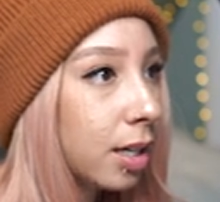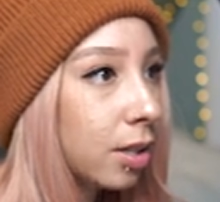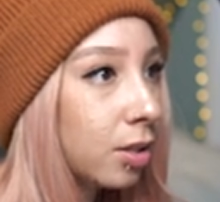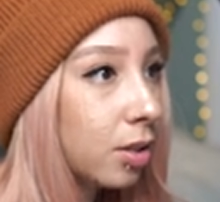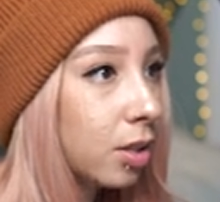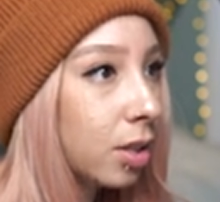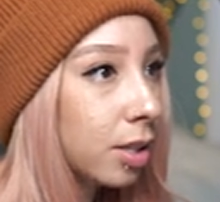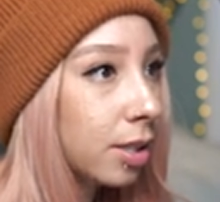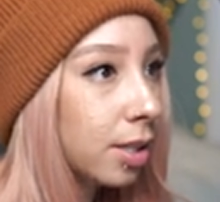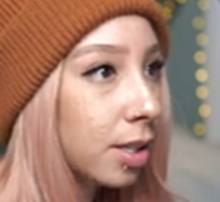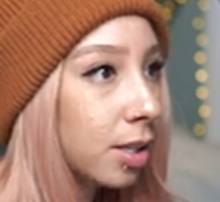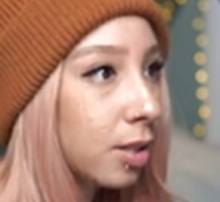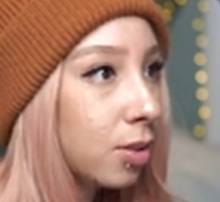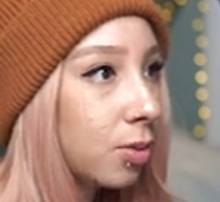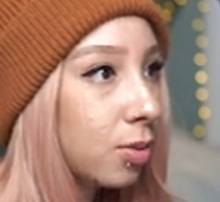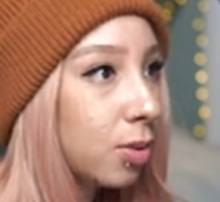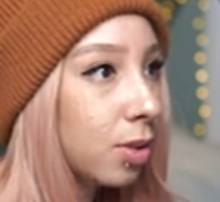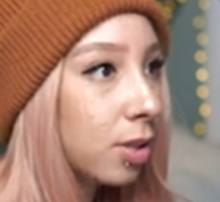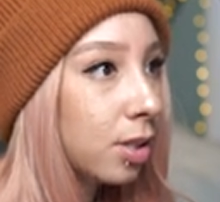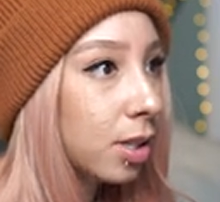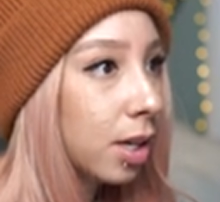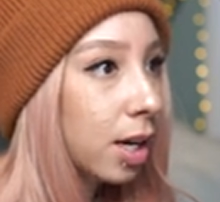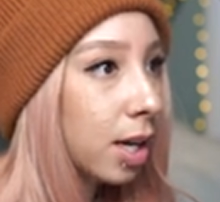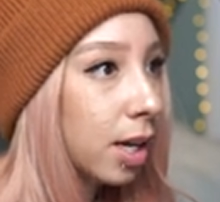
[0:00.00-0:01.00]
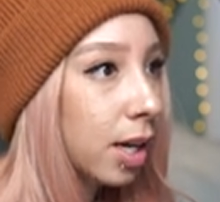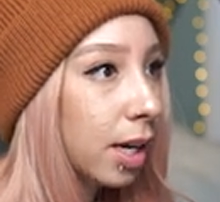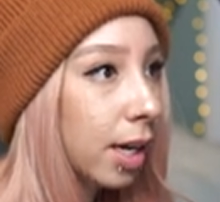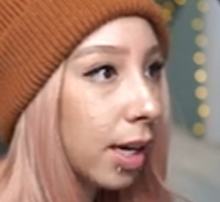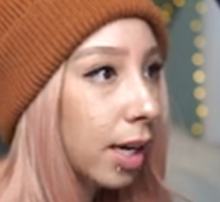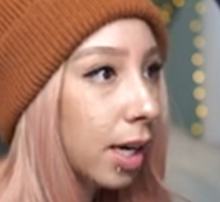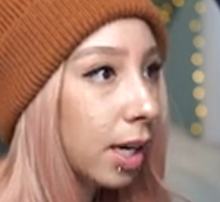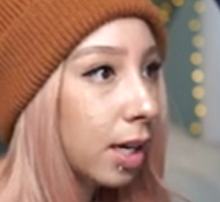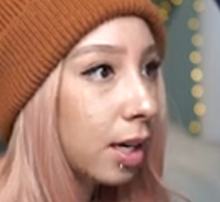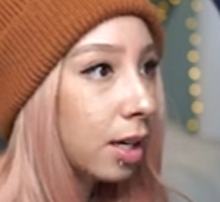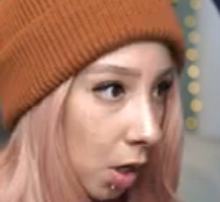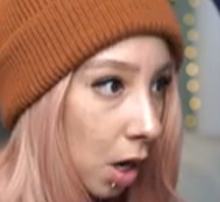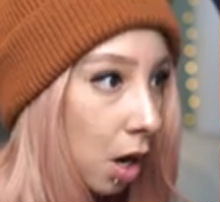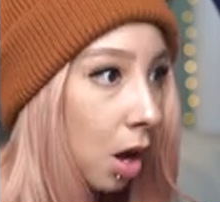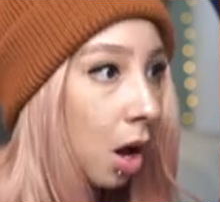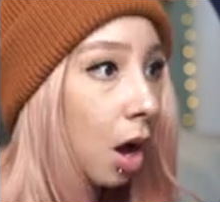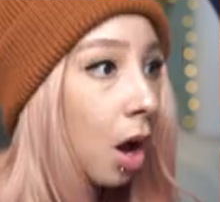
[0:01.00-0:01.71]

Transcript: Unlocks a new sign.